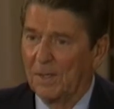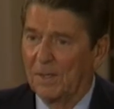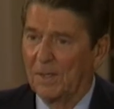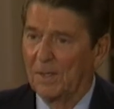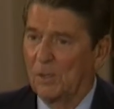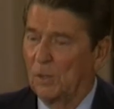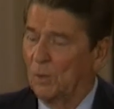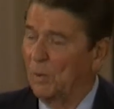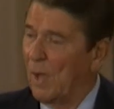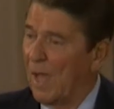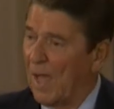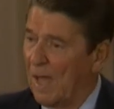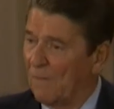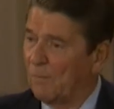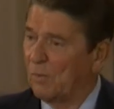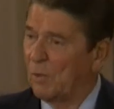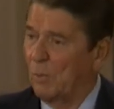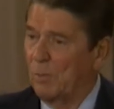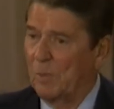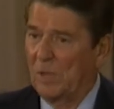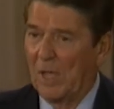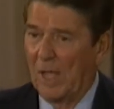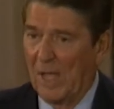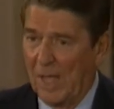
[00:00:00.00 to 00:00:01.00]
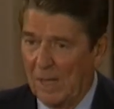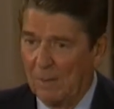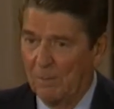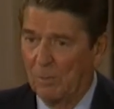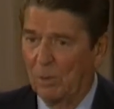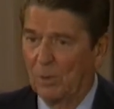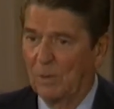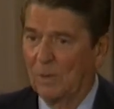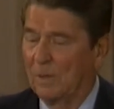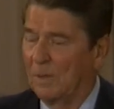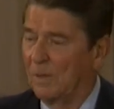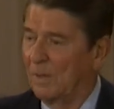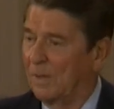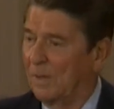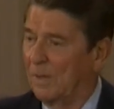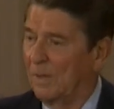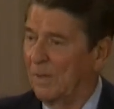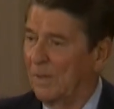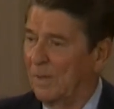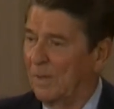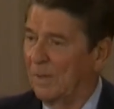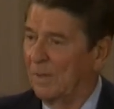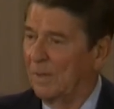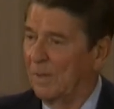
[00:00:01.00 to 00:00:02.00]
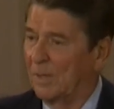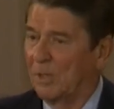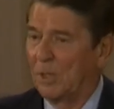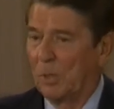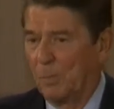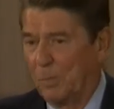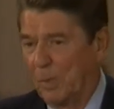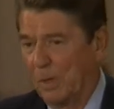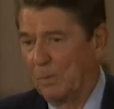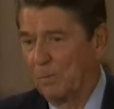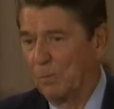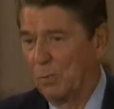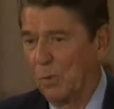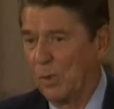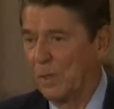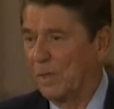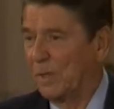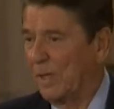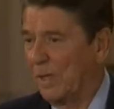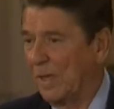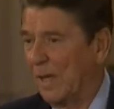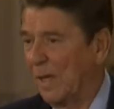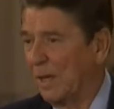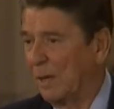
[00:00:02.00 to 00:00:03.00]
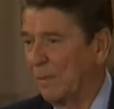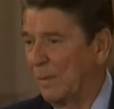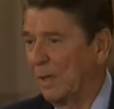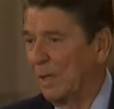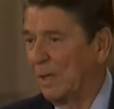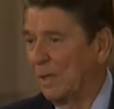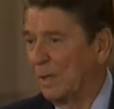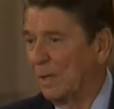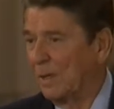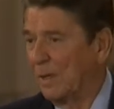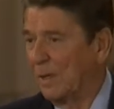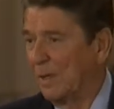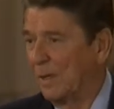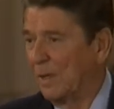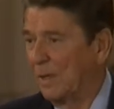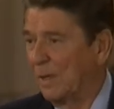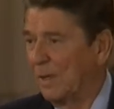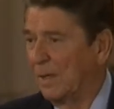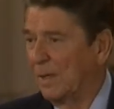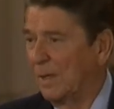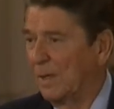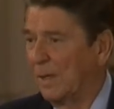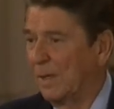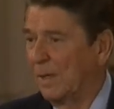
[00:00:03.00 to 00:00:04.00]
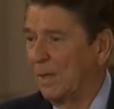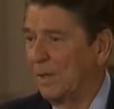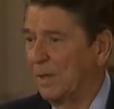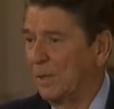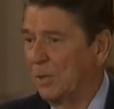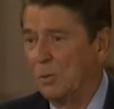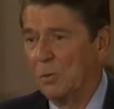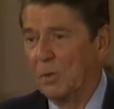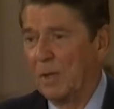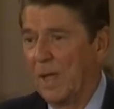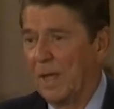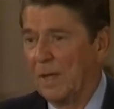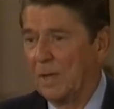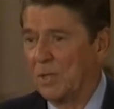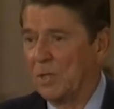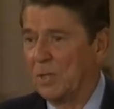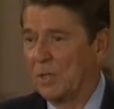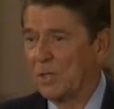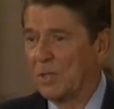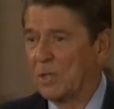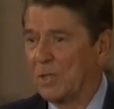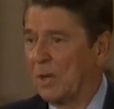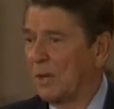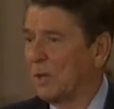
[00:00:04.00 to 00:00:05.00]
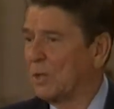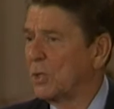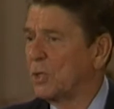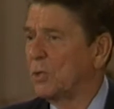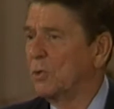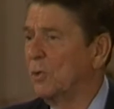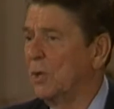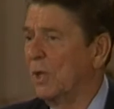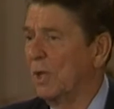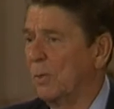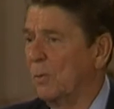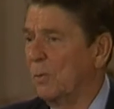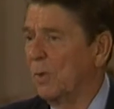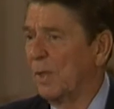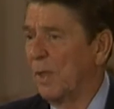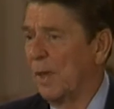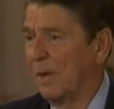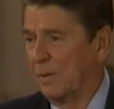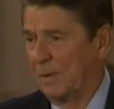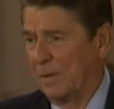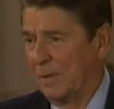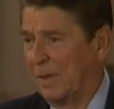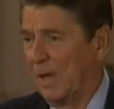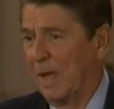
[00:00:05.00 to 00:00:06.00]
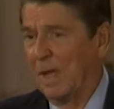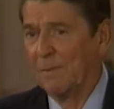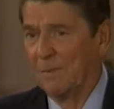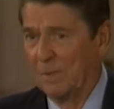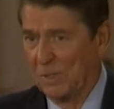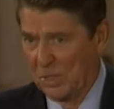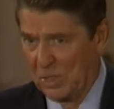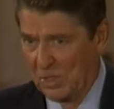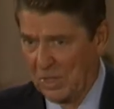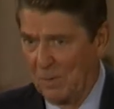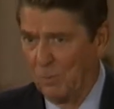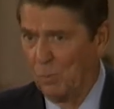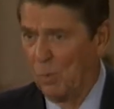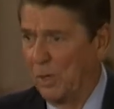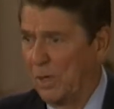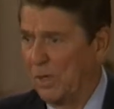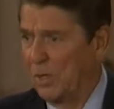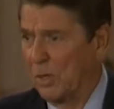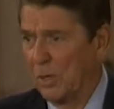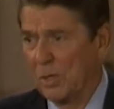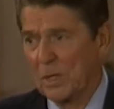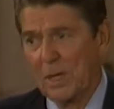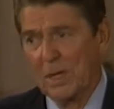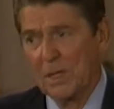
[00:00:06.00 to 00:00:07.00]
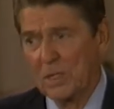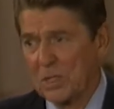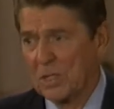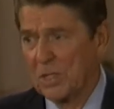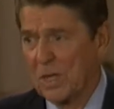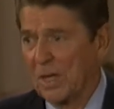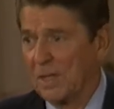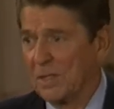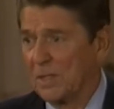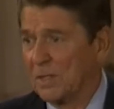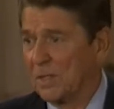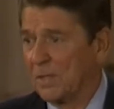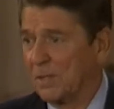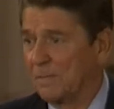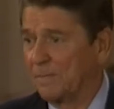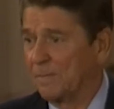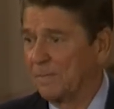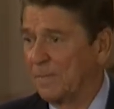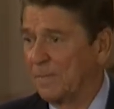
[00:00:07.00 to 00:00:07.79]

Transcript: you have to be able to pinpoint the enemy. You can't just start shooting without having someone in your gun sights.